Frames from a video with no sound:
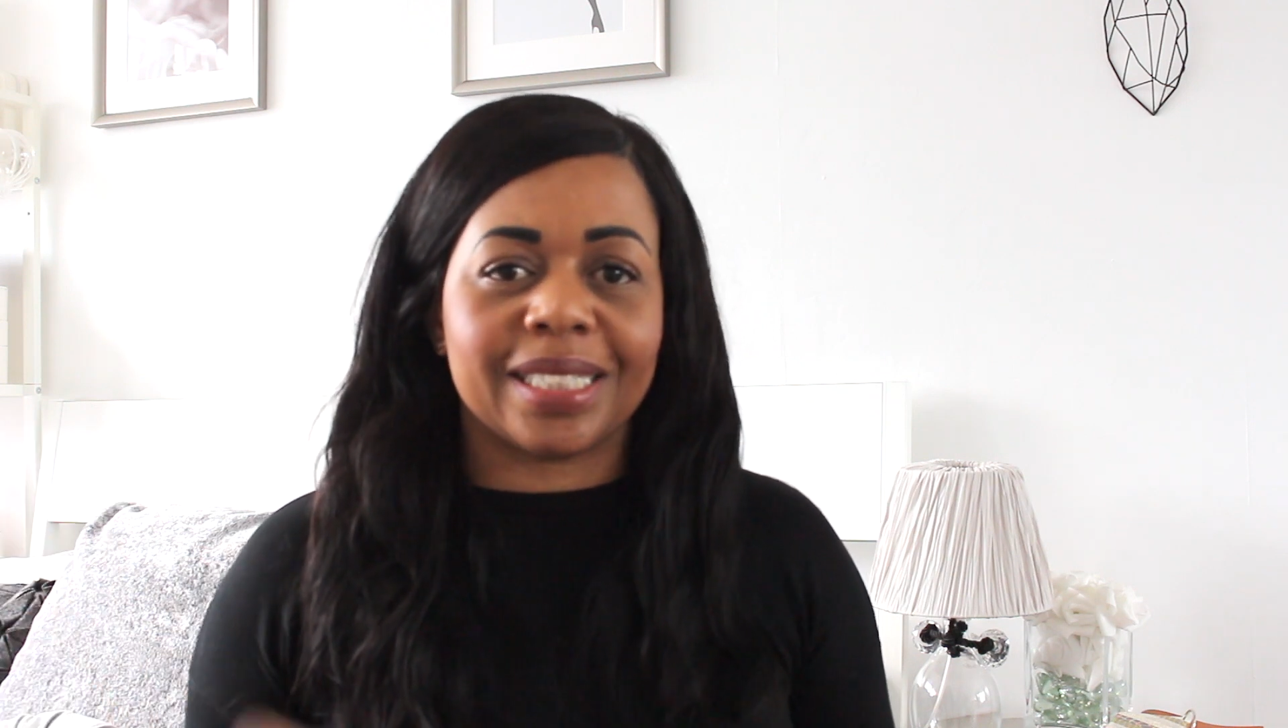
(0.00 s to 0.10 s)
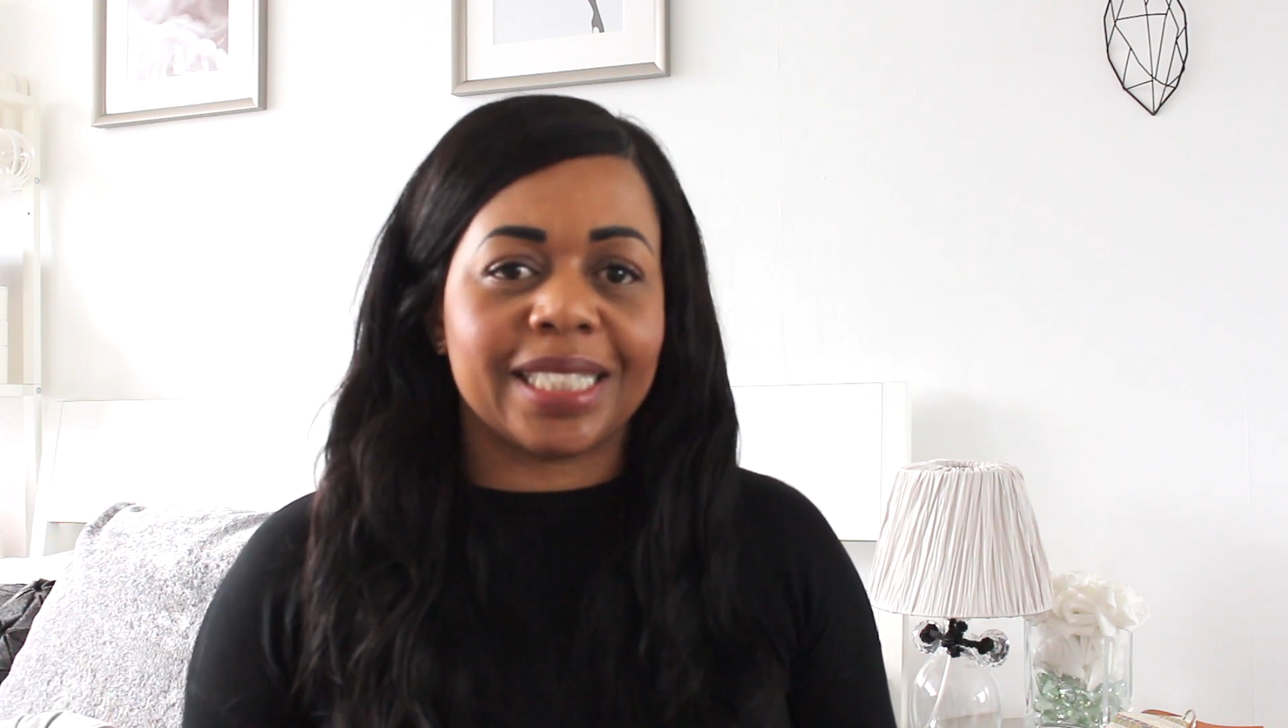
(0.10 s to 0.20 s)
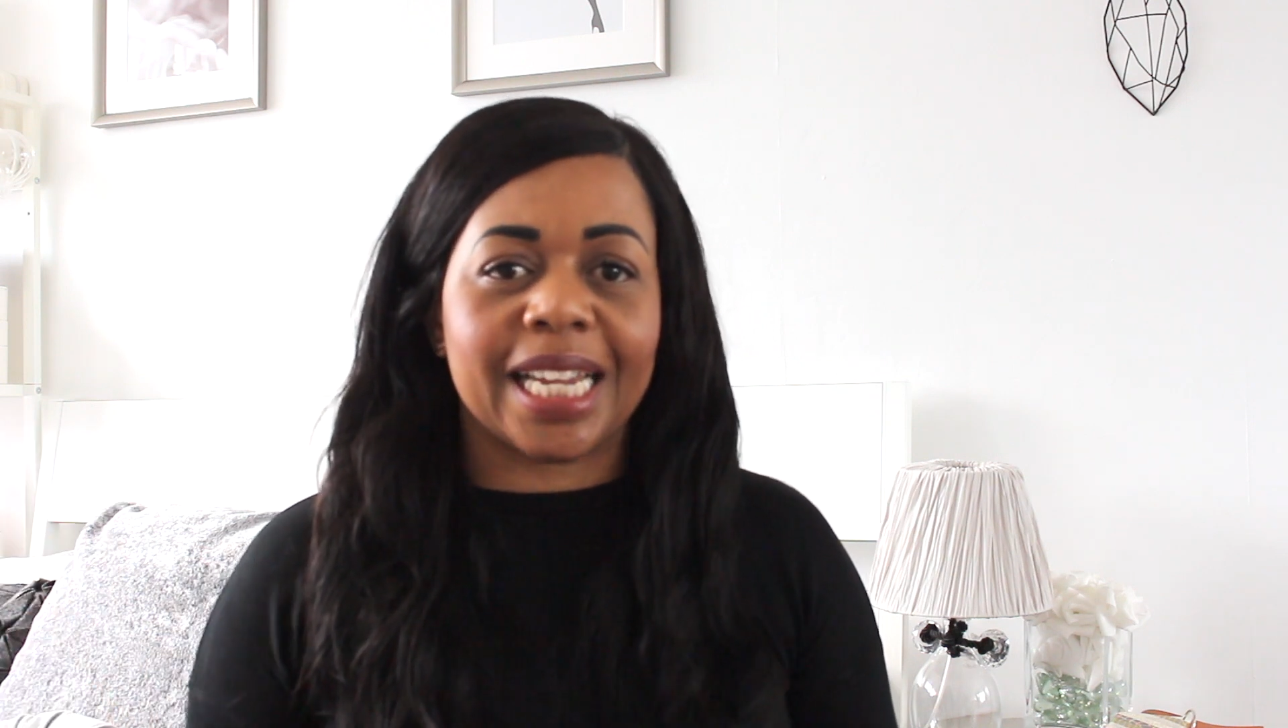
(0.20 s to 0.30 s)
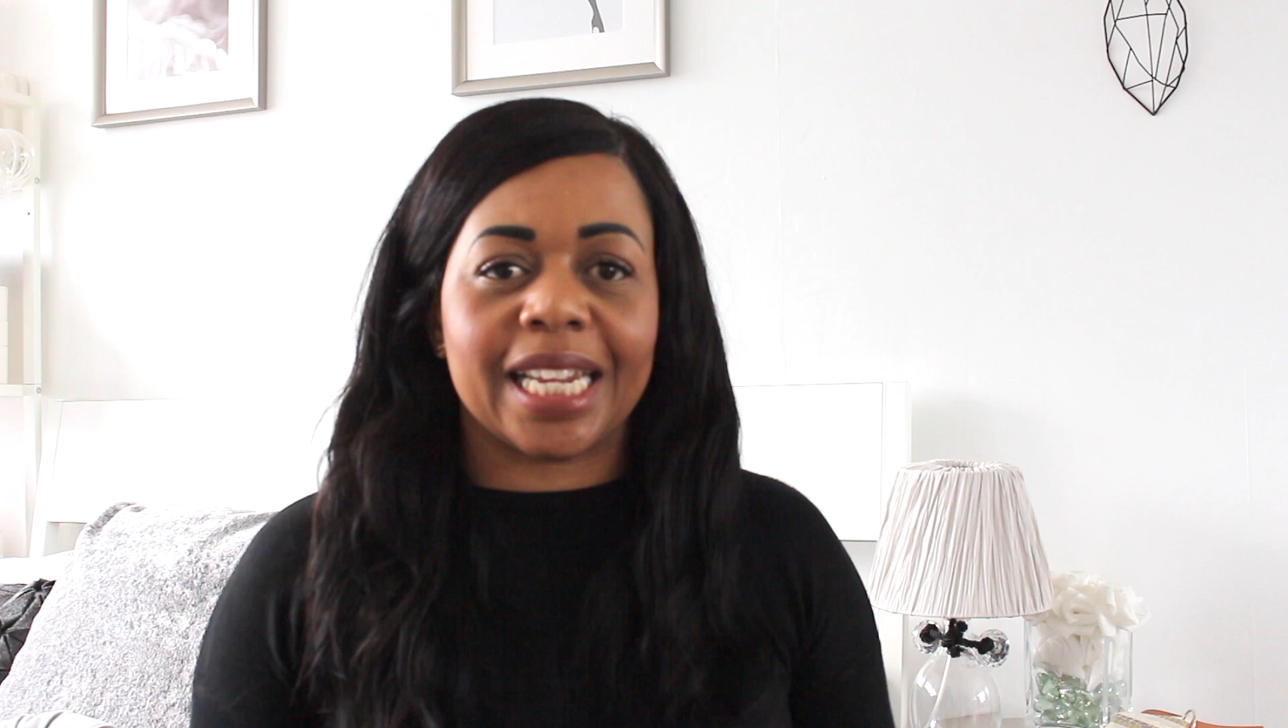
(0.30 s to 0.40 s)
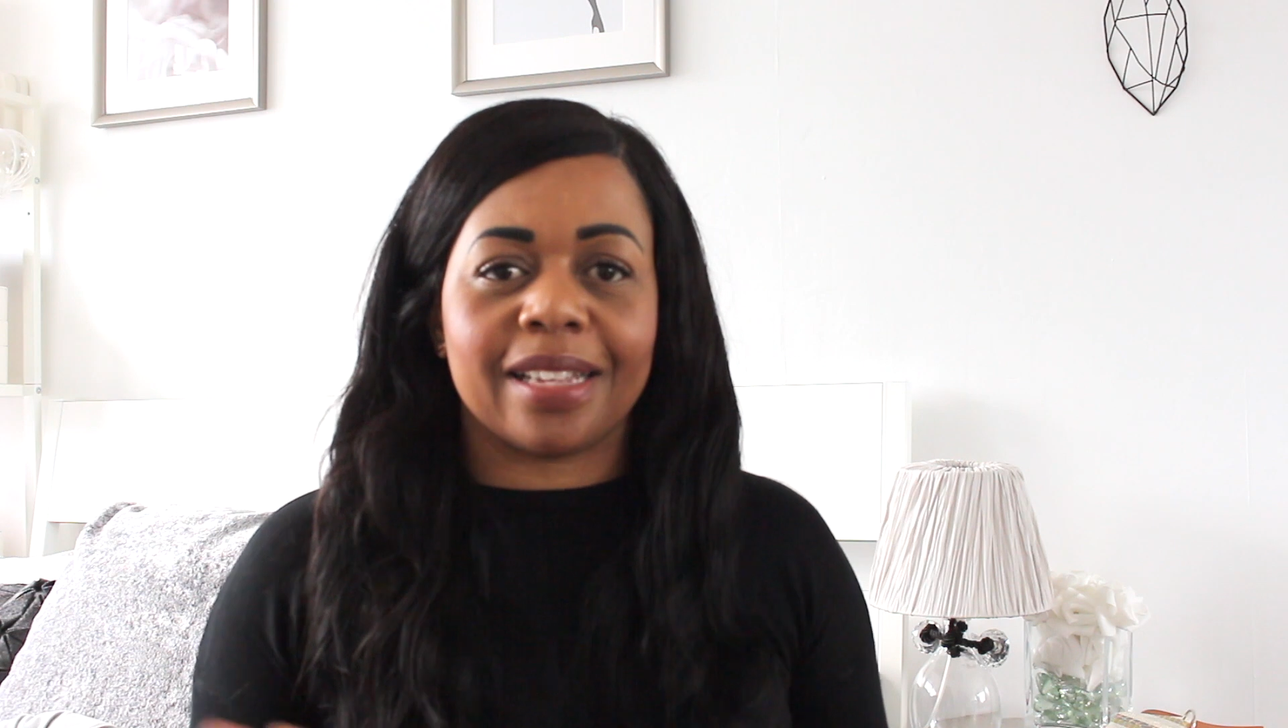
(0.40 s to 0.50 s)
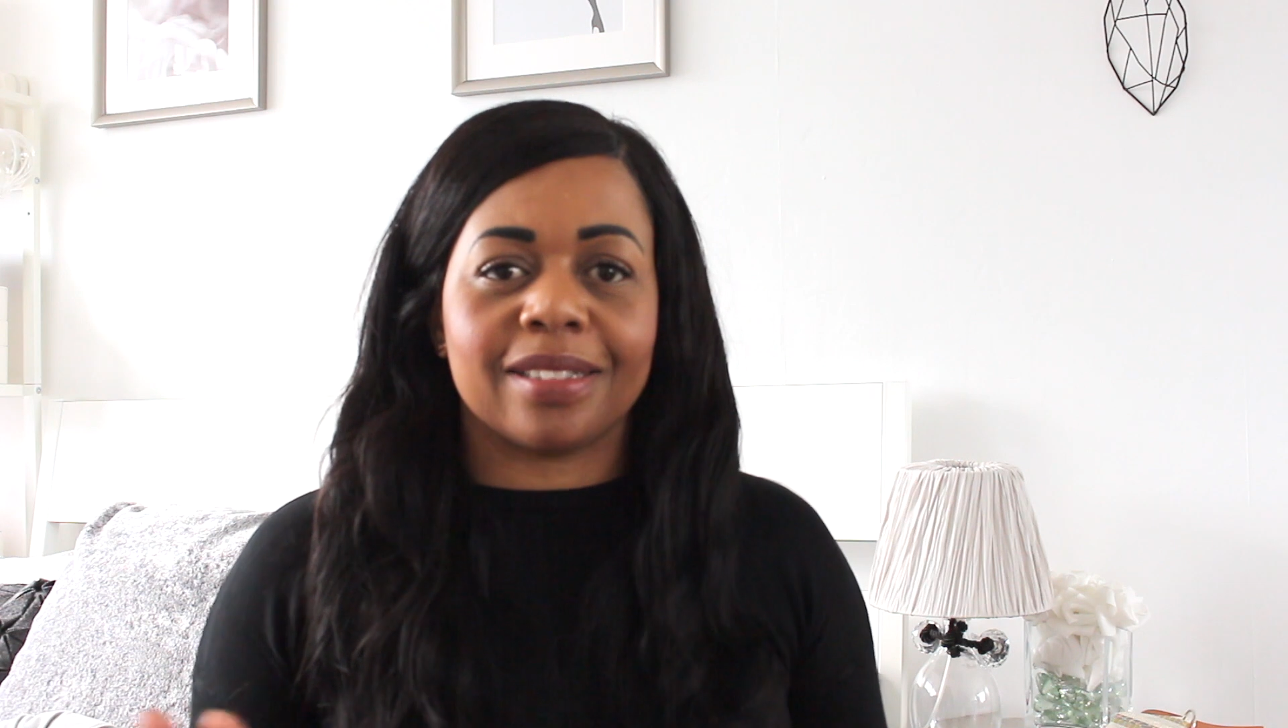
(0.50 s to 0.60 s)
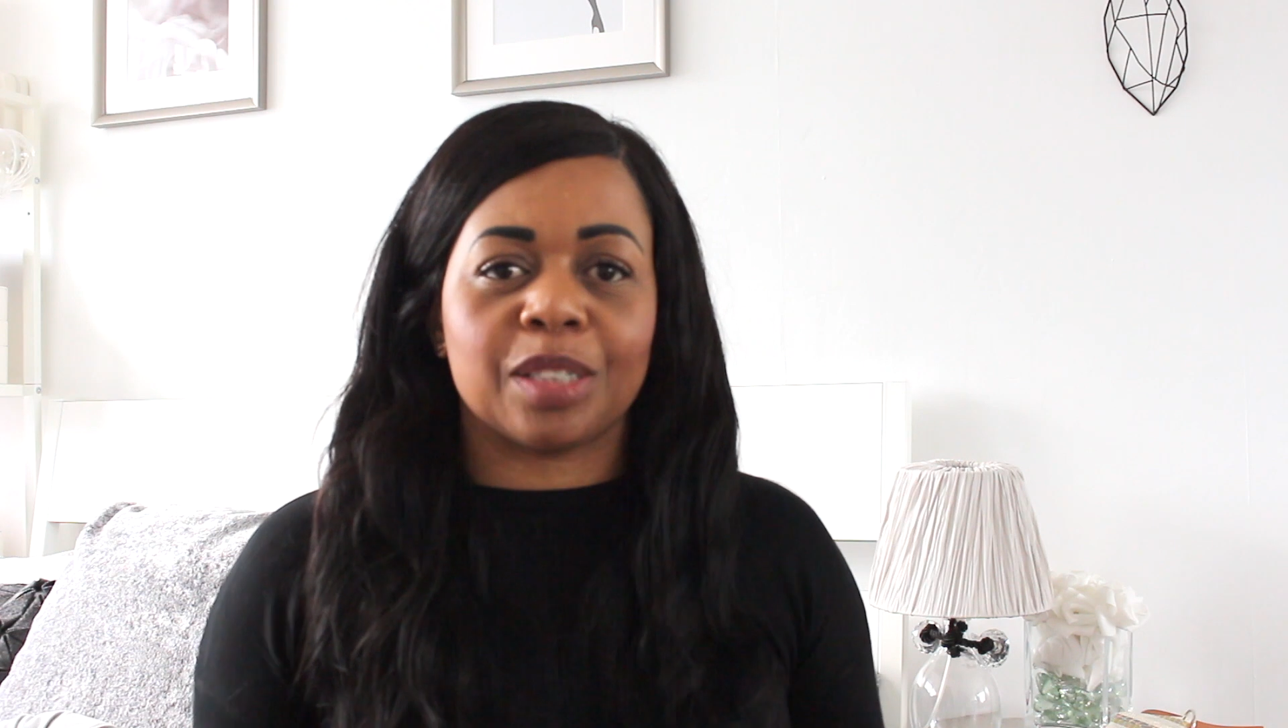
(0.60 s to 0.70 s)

and getting